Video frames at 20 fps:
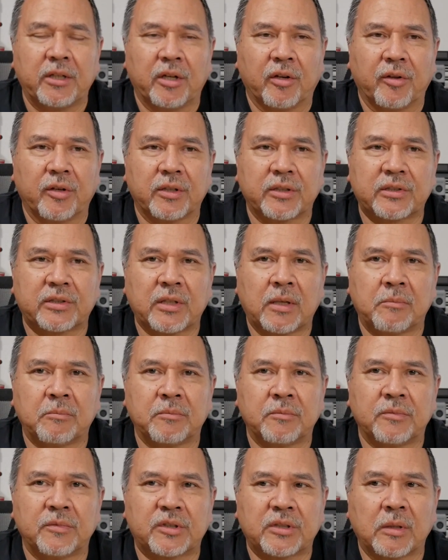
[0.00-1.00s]
You know, there's
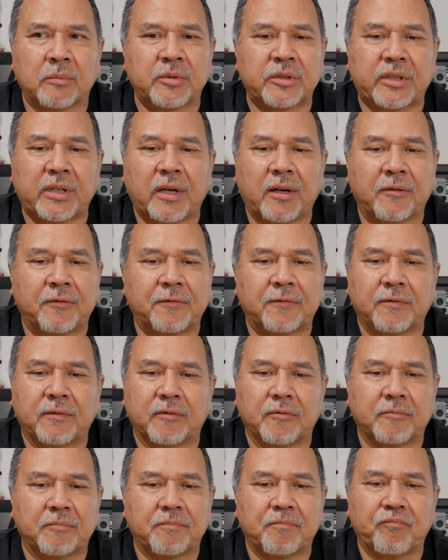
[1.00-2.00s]
some some stuff
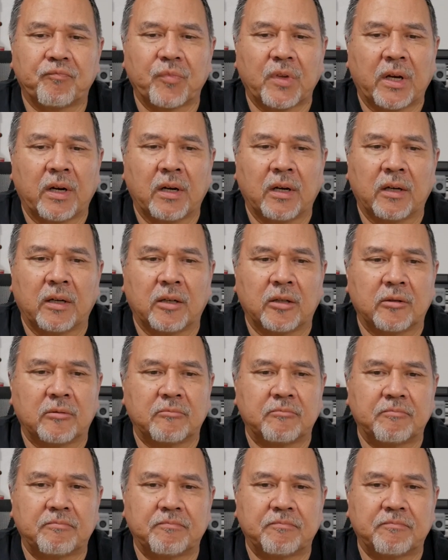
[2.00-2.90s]
uh,